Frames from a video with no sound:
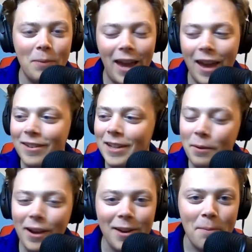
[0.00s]
Man, every time
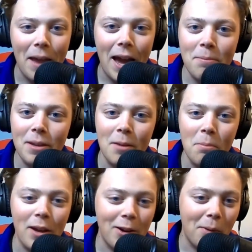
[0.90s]
we got to badminton and
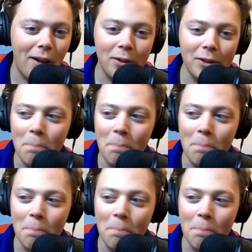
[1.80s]
pickleball, I was the